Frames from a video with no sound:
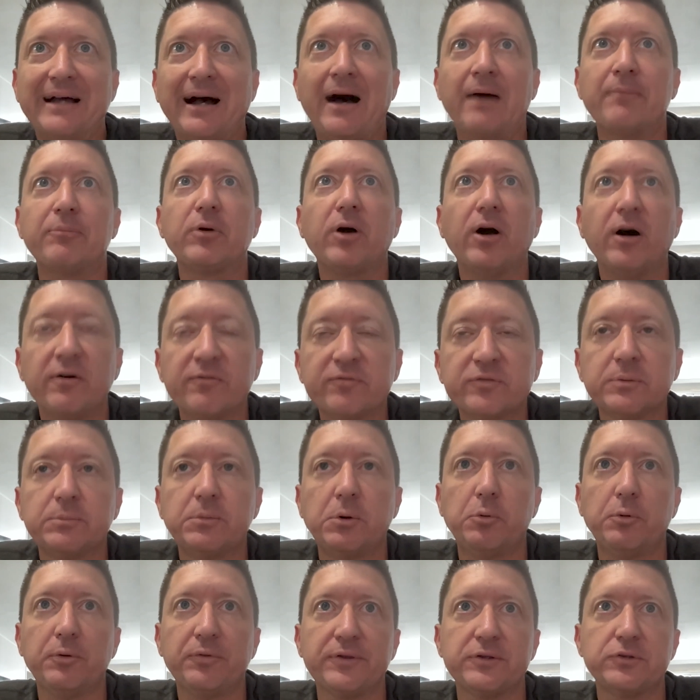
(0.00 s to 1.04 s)
I'm
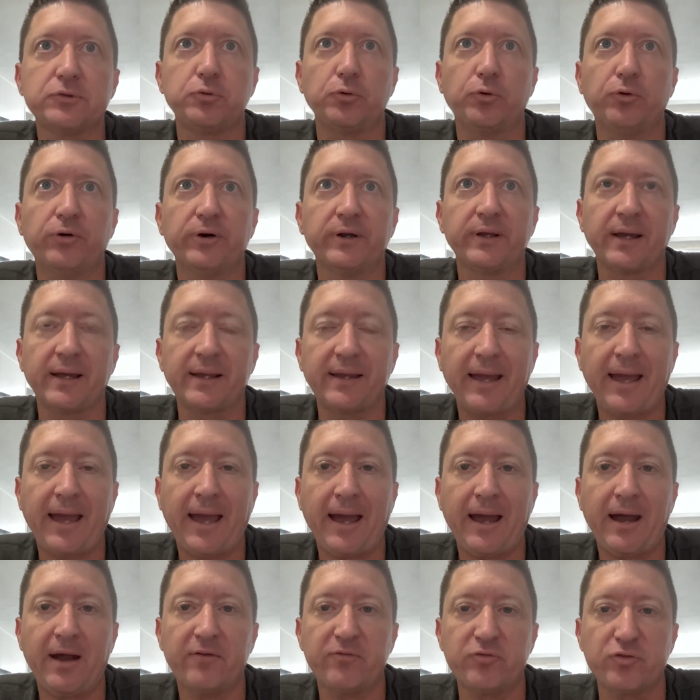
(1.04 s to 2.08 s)
comfortable with the tooling I
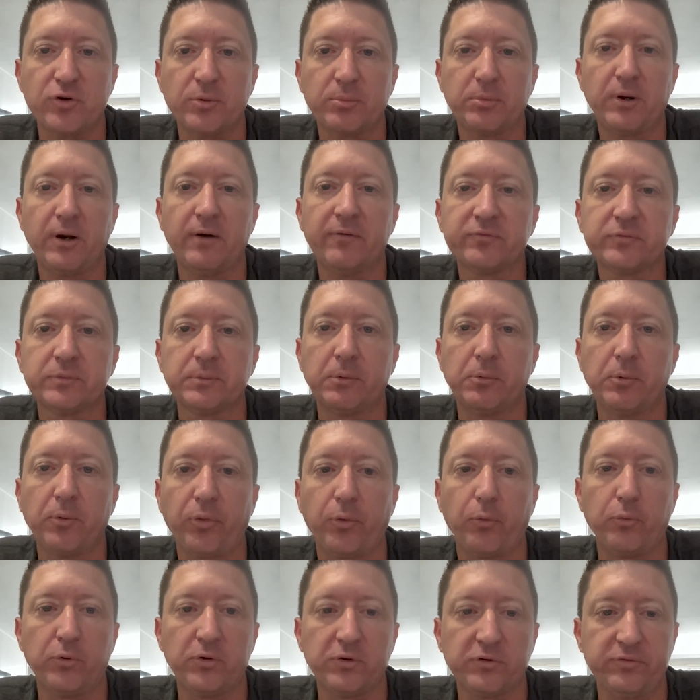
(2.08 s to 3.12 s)
have, or I'm comfortable with
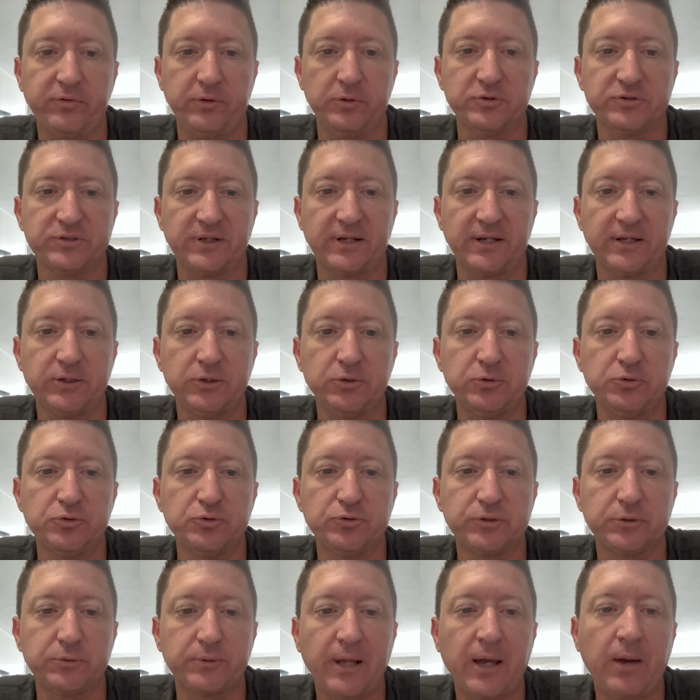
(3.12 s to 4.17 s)
the workflows that I
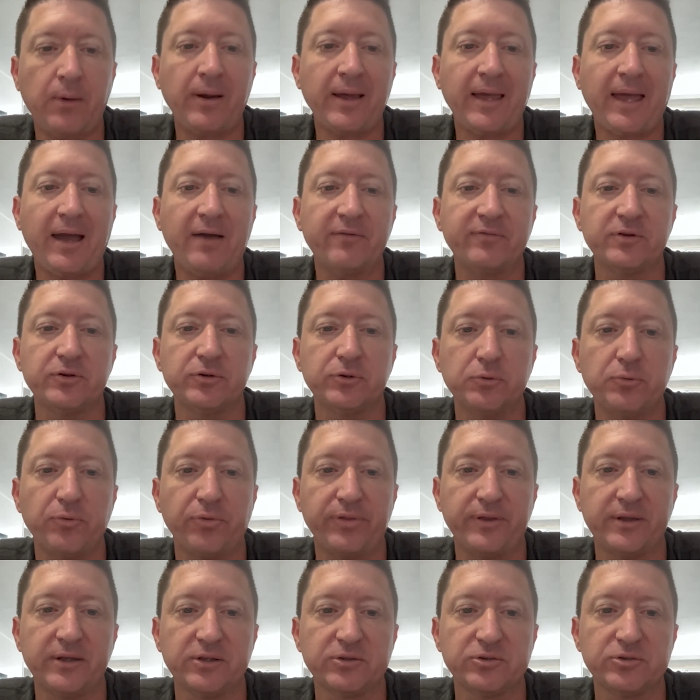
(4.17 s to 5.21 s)
use. So now I have to do
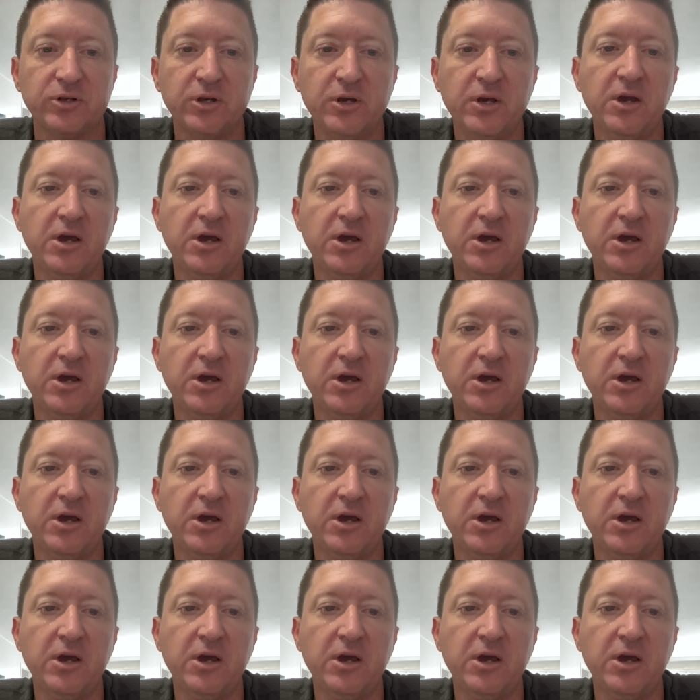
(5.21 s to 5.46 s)
things